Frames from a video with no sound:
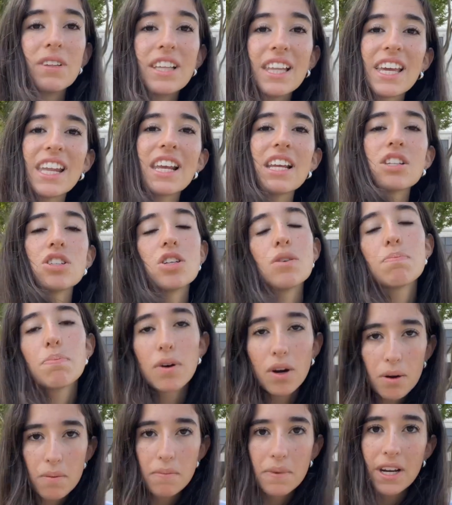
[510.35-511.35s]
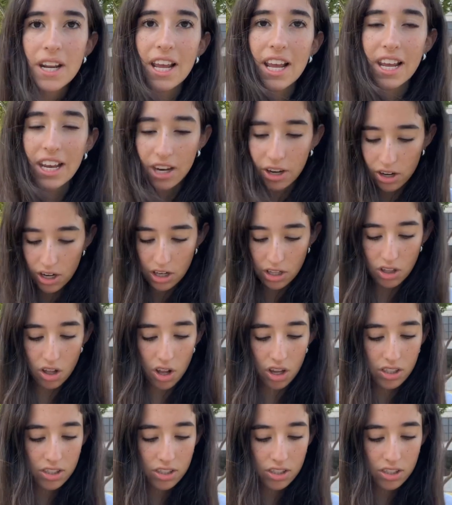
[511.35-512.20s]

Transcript: leading to permanent hearing loss.